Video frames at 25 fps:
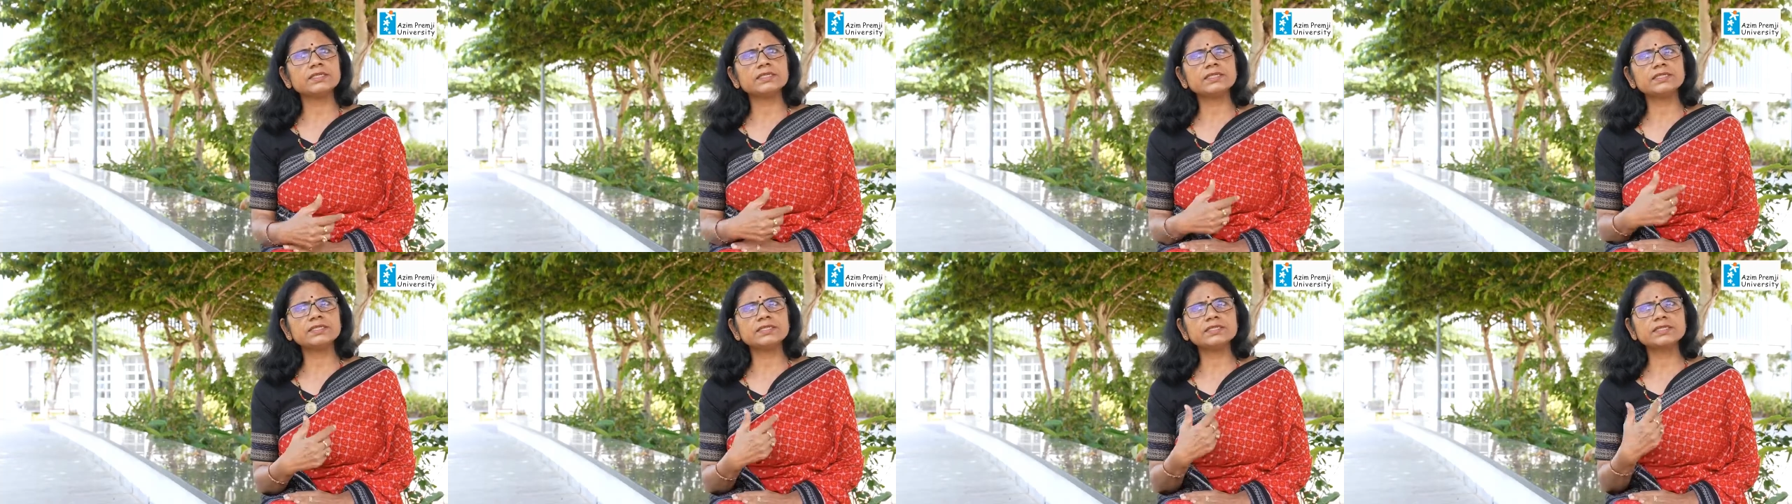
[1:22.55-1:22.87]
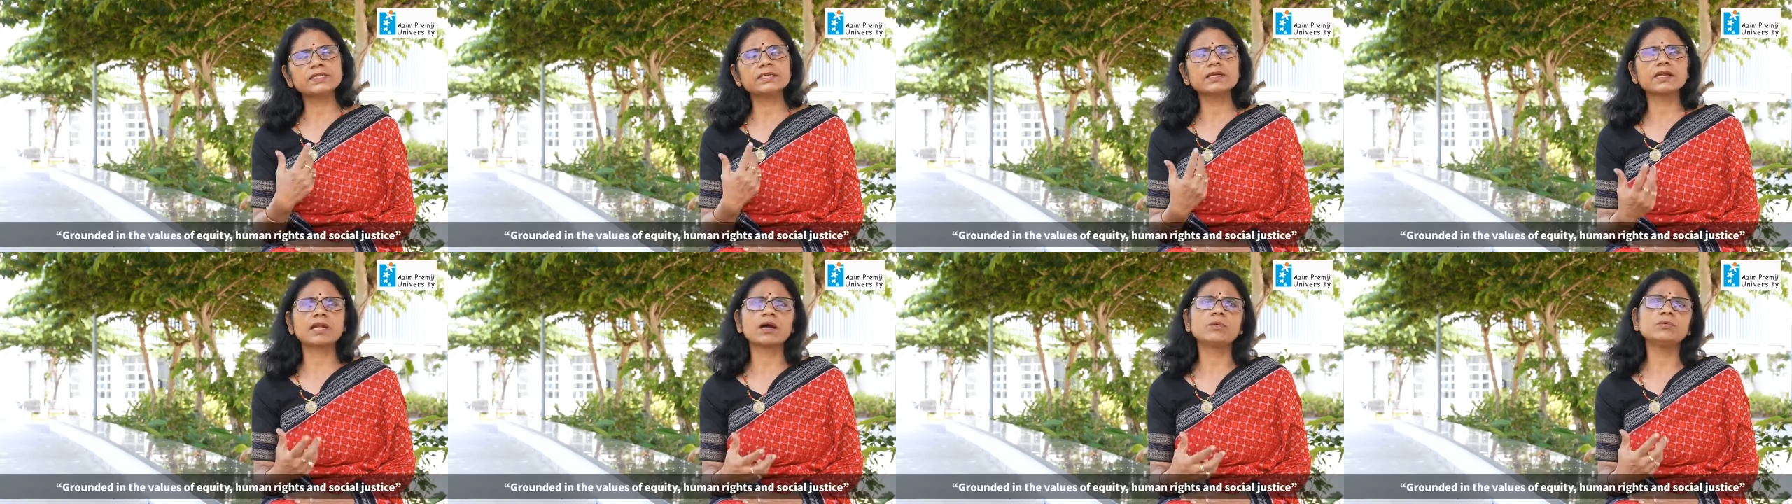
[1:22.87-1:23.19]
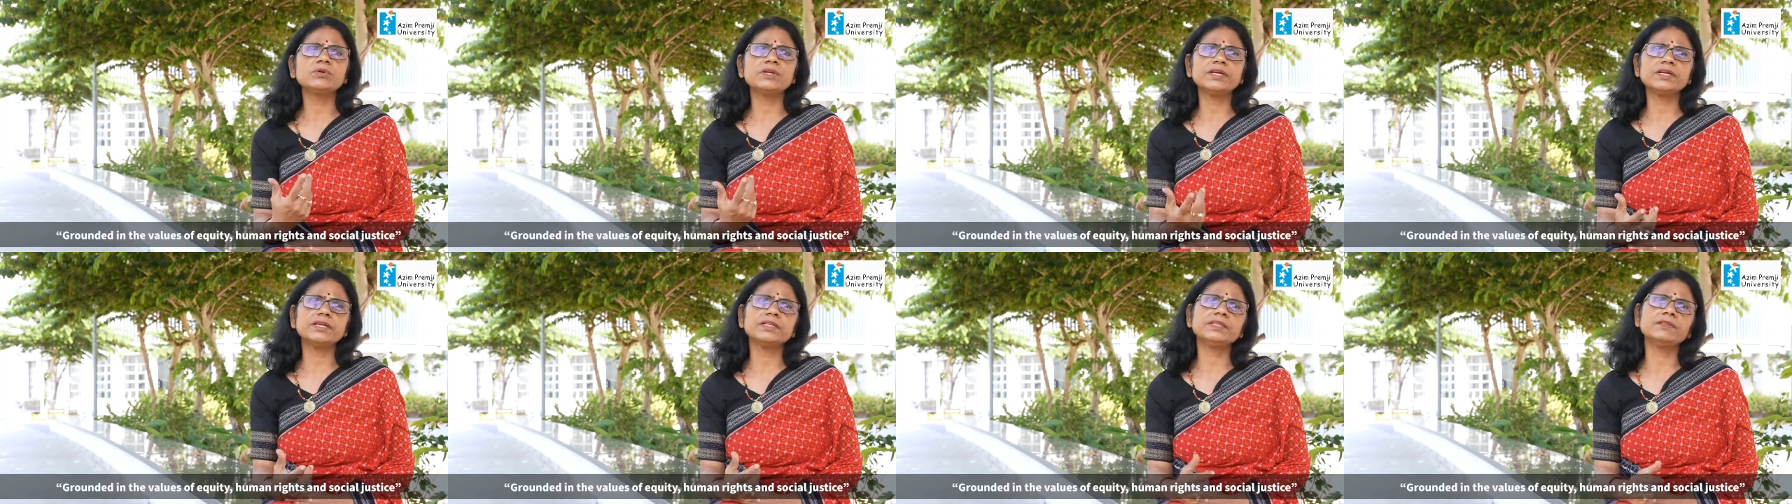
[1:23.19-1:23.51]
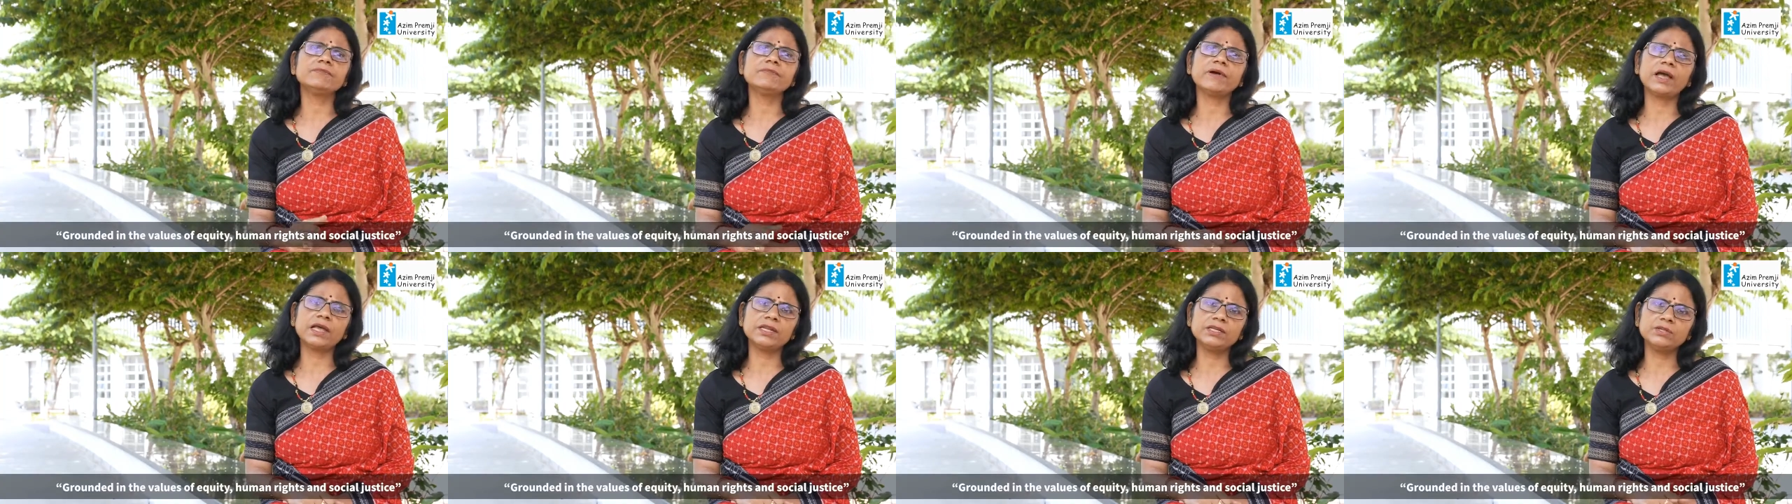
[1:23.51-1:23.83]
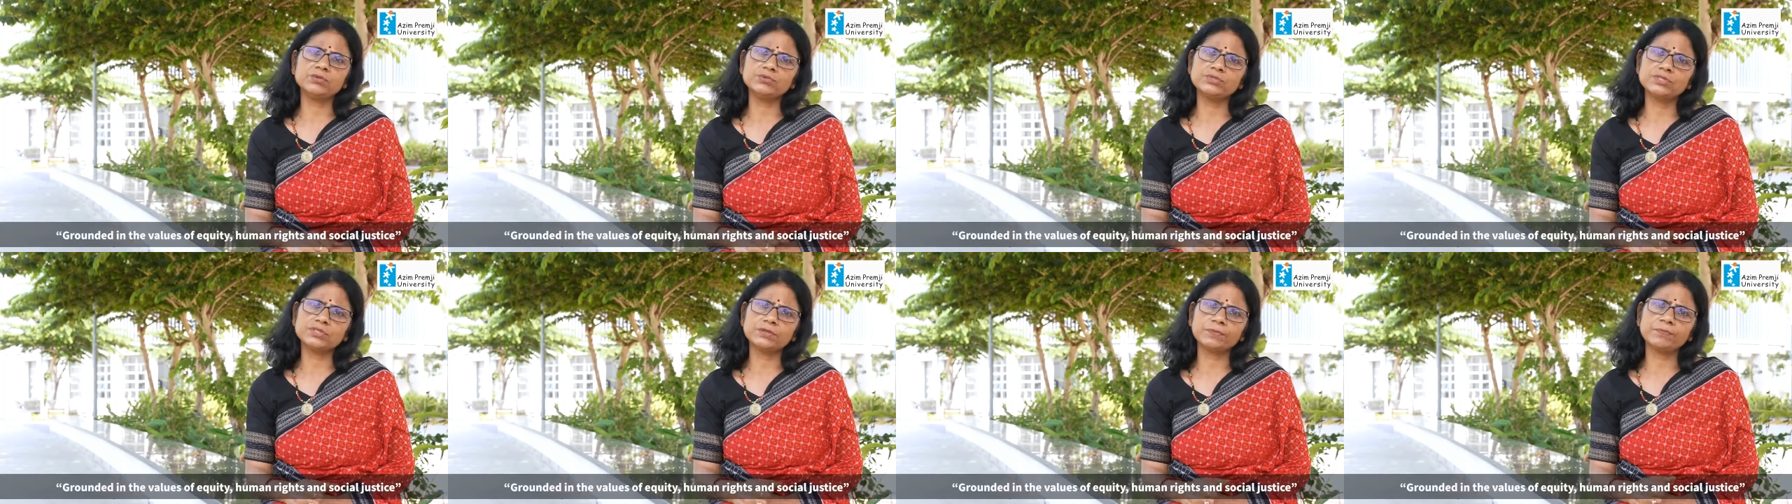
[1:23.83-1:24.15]
it is grounded in the
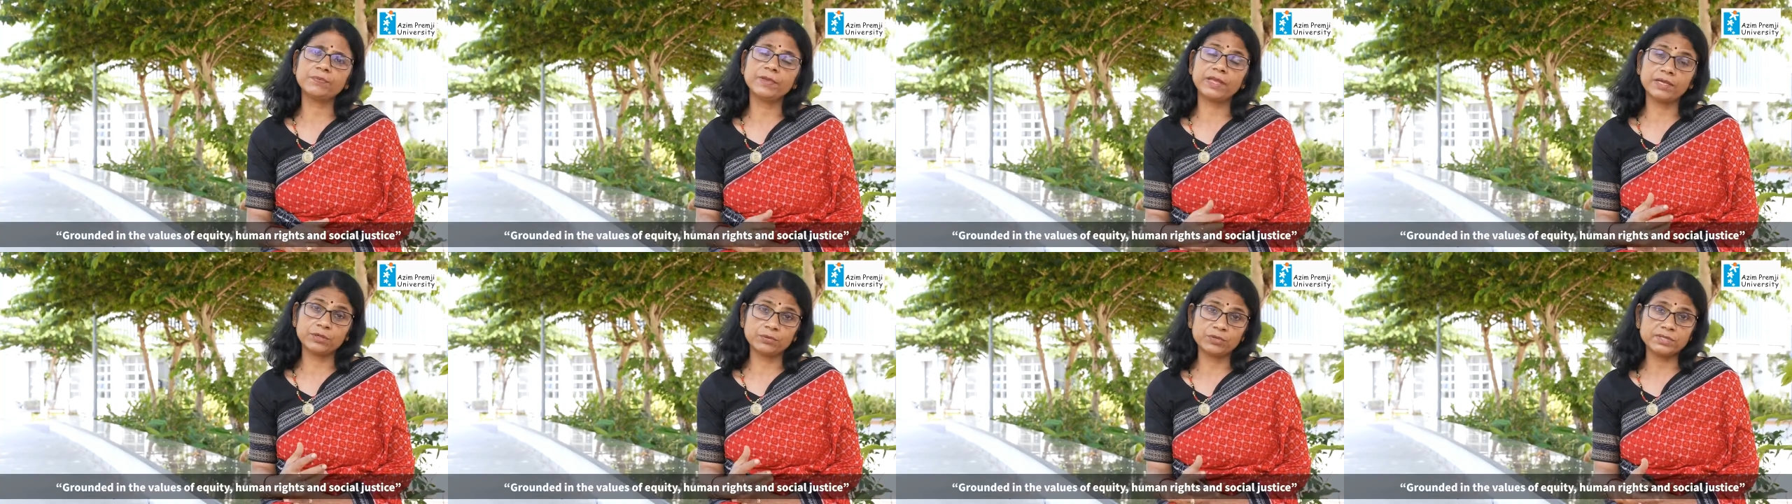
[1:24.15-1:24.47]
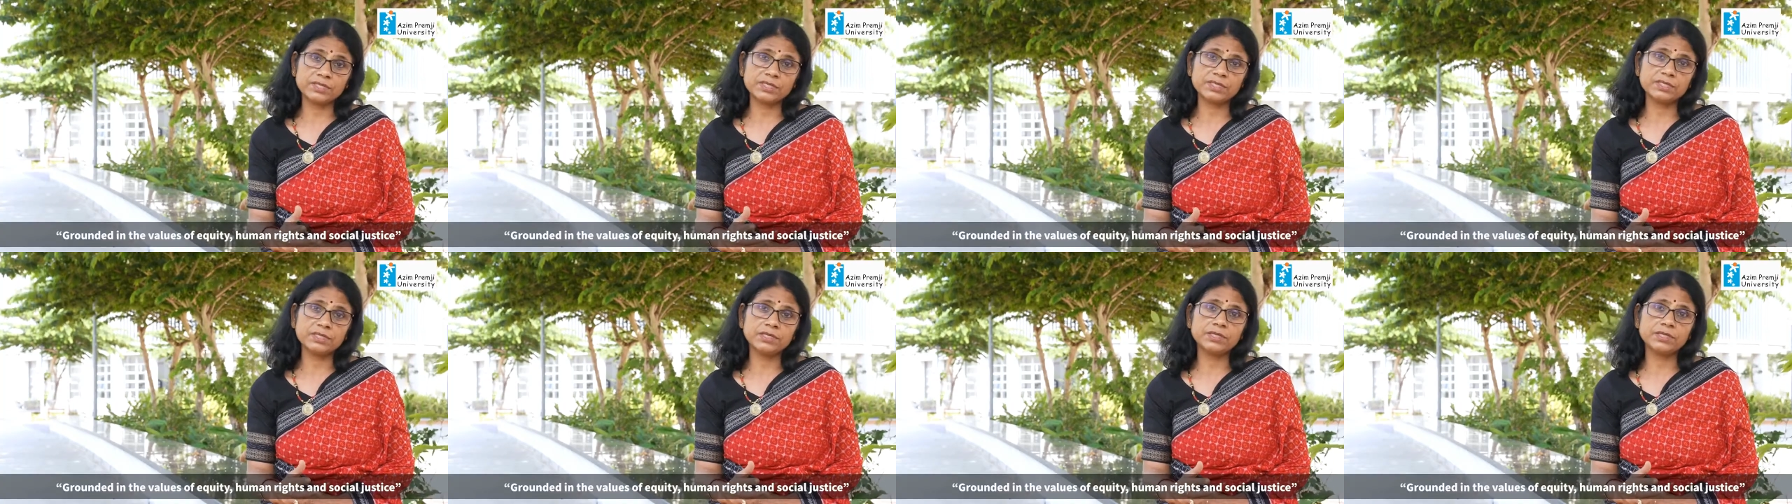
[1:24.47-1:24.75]
values of equity,